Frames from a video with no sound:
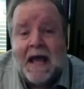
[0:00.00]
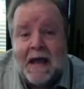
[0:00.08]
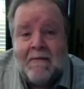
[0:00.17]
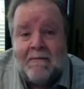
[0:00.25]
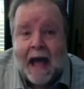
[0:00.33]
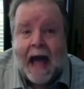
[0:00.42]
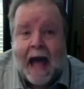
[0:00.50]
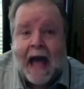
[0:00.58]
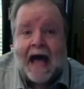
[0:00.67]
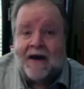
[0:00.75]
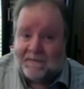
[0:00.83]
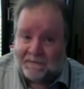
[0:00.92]
a
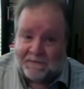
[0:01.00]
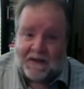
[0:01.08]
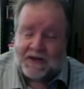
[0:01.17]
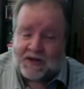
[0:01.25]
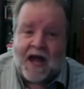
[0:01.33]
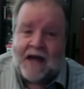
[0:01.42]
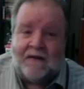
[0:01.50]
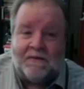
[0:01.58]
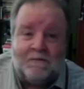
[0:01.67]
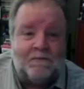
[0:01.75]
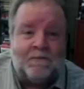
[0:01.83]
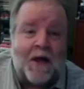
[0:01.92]
man of flesh
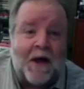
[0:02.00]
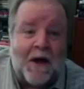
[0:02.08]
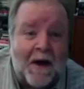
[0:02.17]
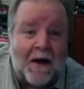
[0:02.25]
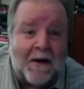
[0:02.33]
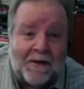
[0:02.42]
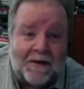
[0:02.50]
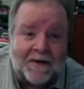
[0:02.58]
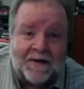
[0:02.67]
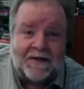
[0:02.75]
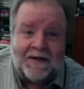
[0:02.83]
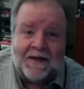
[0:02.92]
and blood.